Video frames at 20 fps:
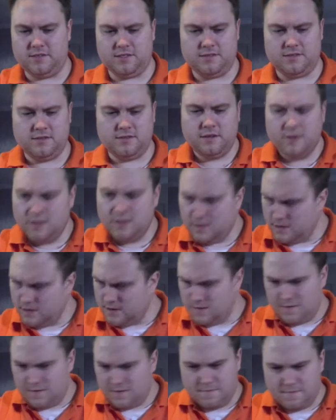just
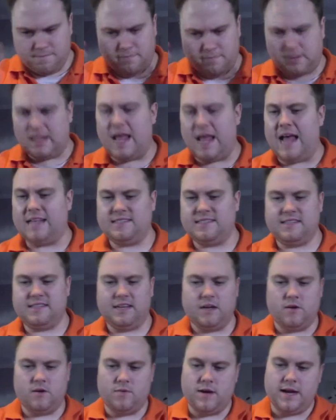blasting
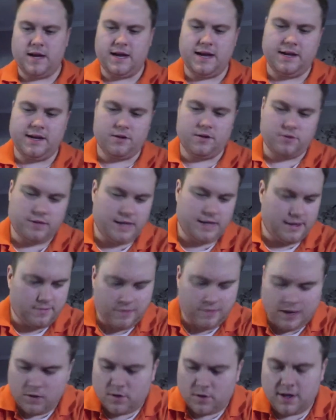away. I know
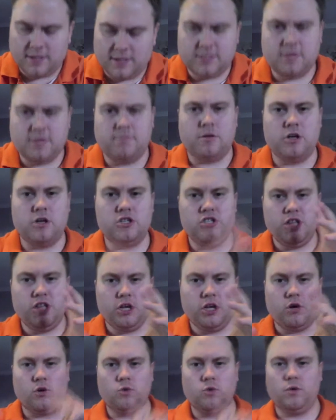they wanted to merge the
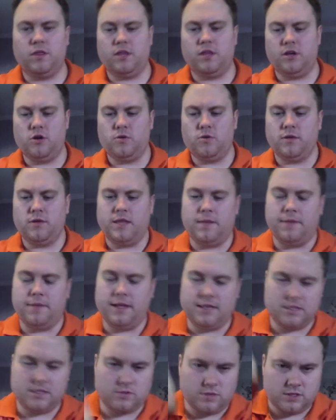old with the new when they made
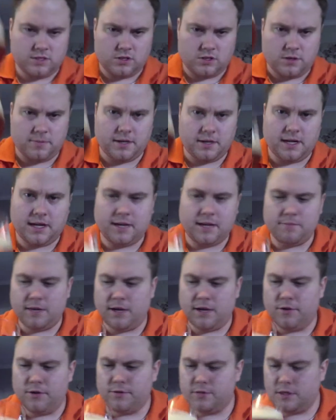this one, so I'm going to get my
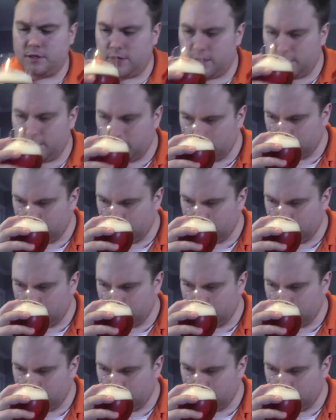nose into it.